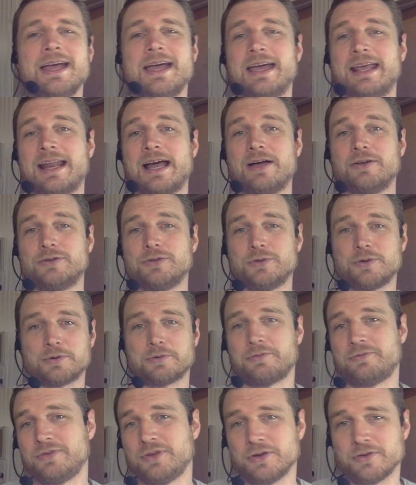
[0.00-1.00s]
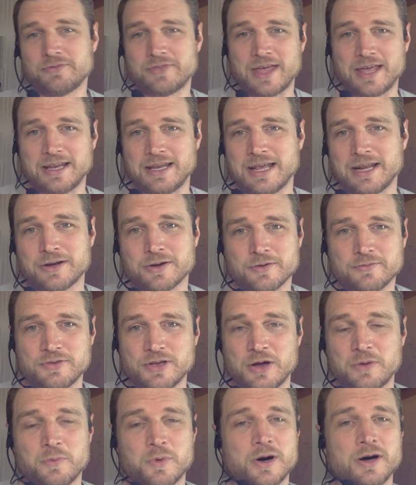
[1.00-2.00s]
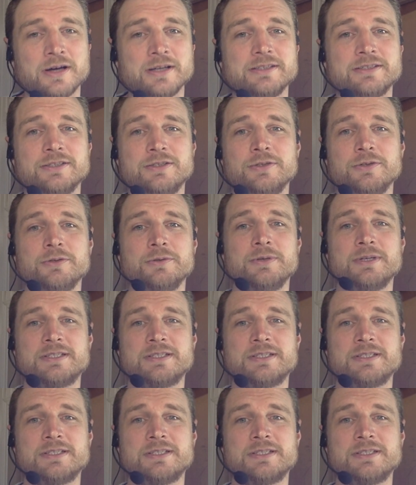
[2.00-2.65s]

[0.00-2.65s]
and I'll do a review of that later if y'all want to do.